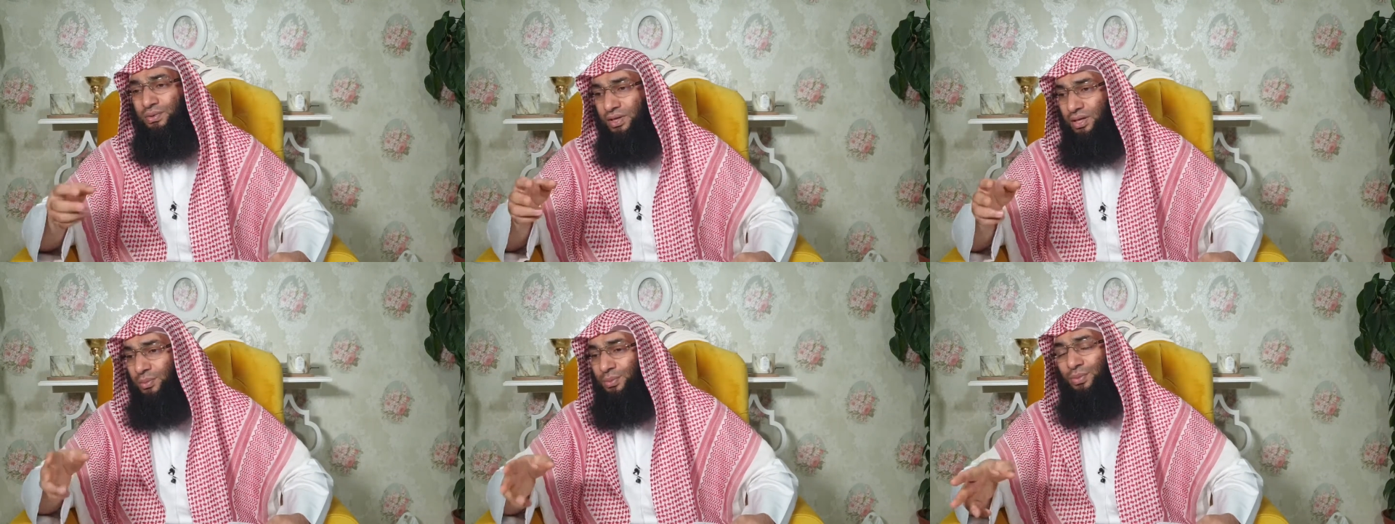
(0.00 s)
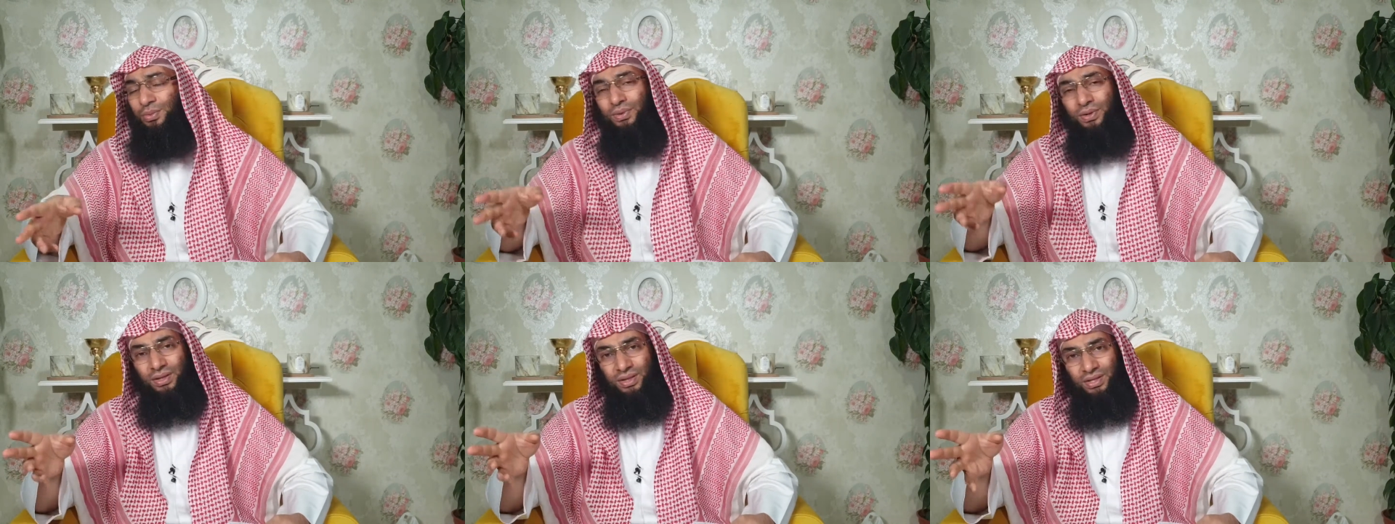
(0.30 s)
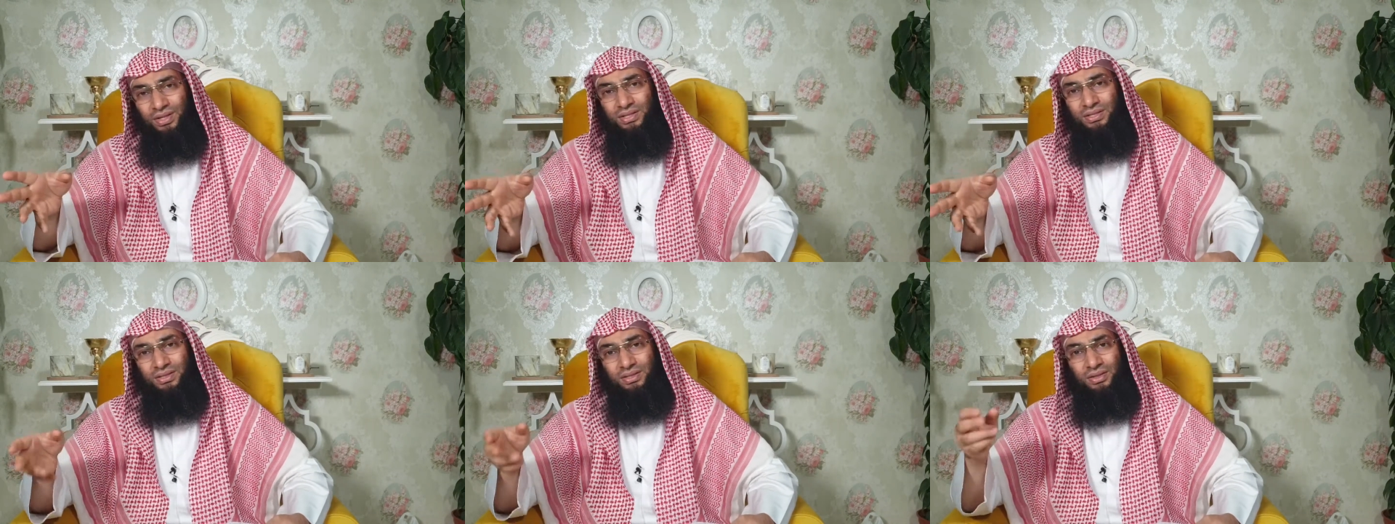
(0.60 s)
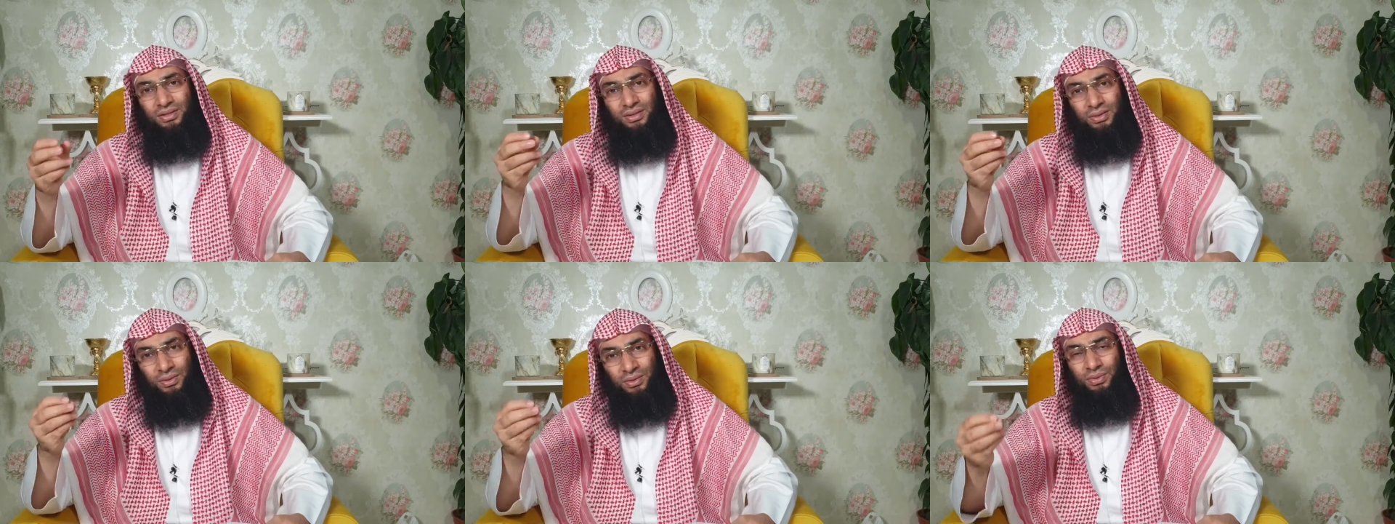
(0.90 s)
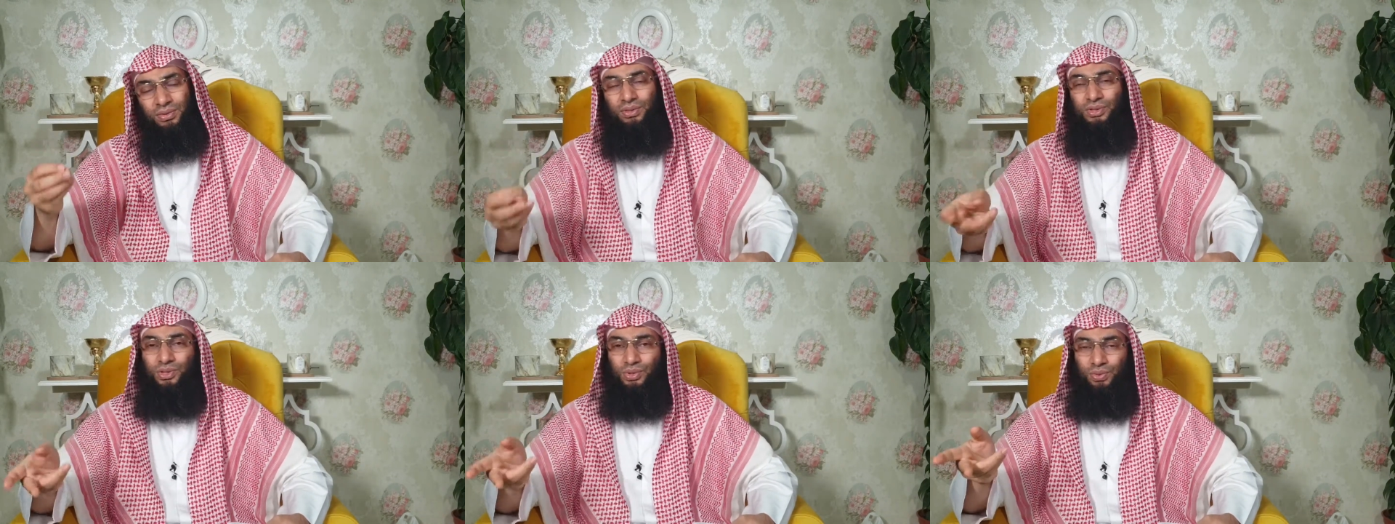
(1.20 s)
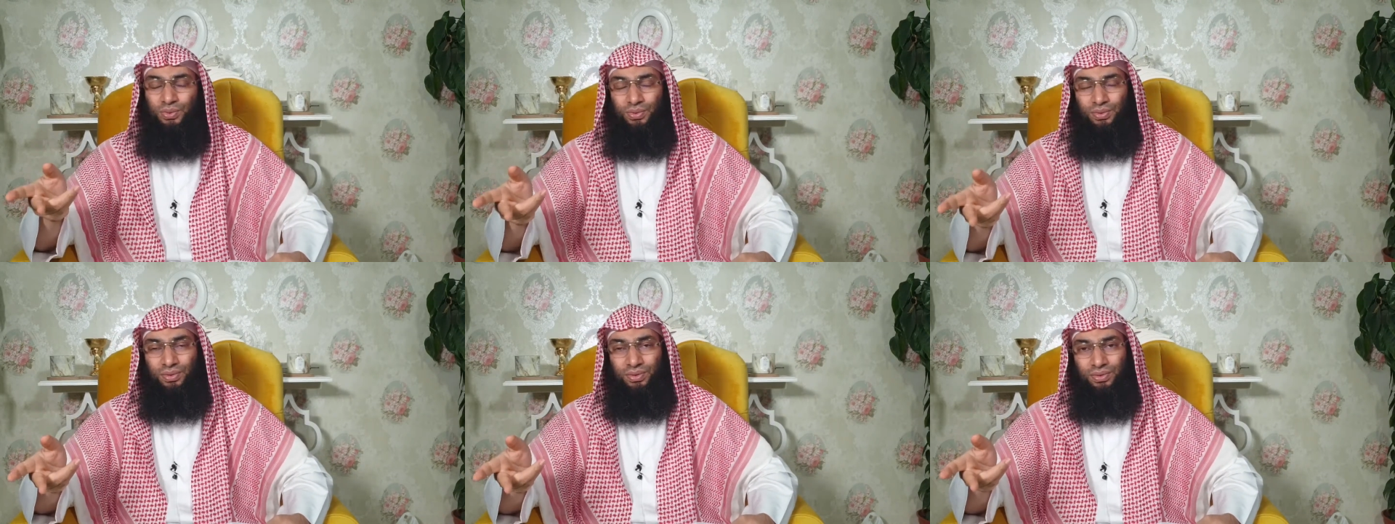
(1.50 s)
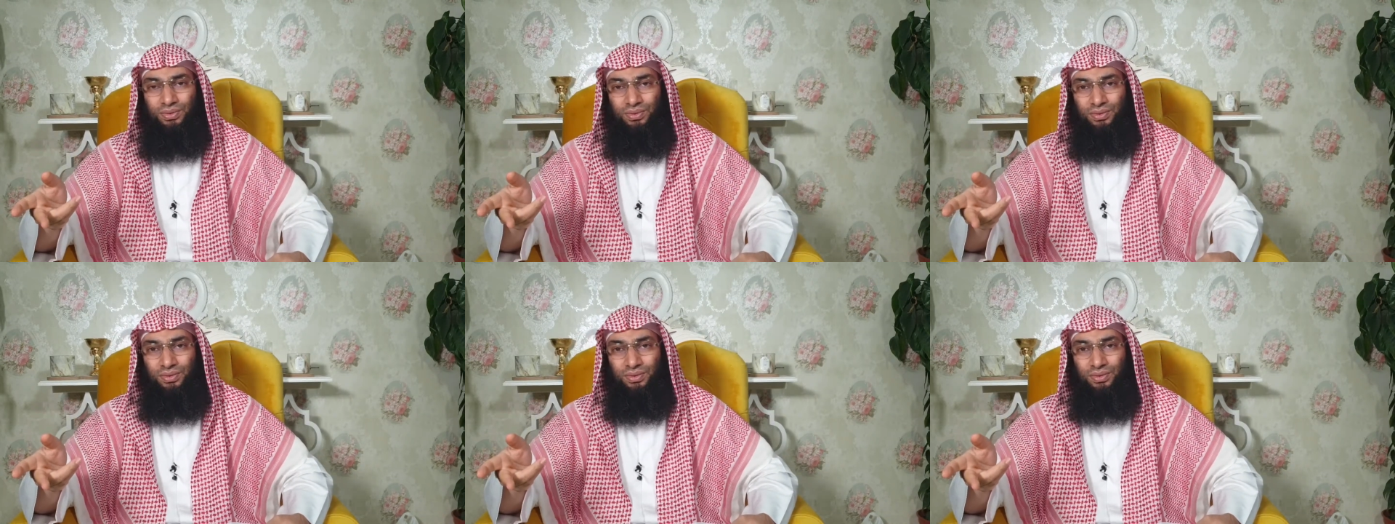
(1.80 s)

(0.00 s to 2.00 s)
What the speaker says: keep you in this good school,